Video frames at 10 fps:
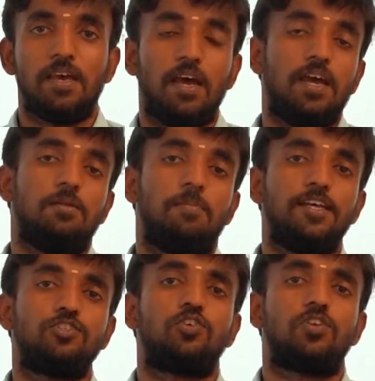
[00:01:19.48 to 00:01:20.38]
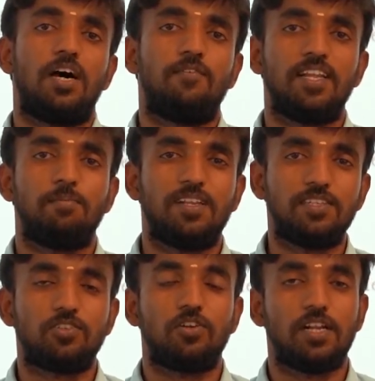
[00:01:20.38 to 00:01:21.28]
and based on available
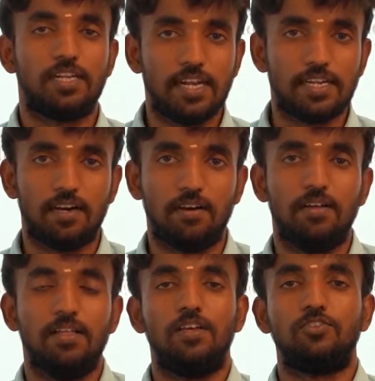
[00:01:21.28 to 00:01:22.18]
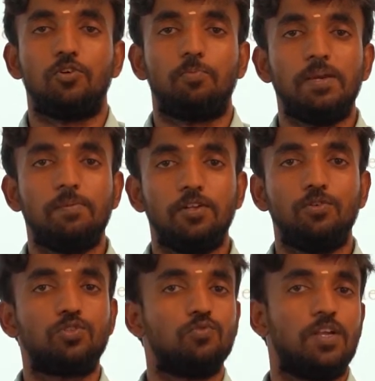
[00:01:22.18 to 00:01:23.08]
historical data, so people
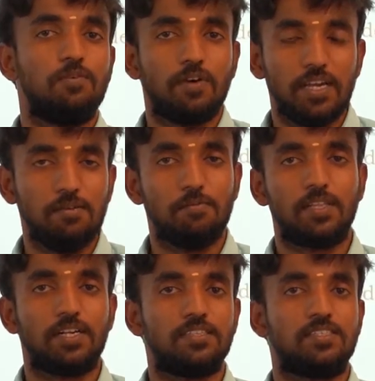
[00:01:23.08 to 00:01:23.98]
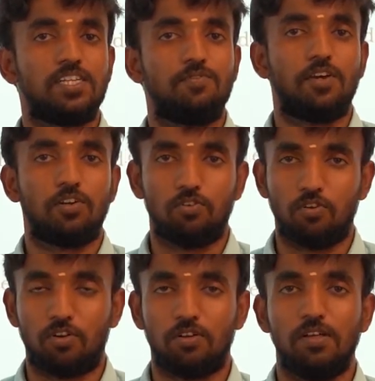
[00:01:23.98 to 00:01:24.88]
used to verify whether it is significant or
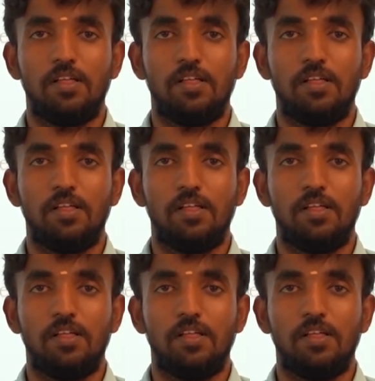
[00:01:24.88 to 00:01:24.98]
not.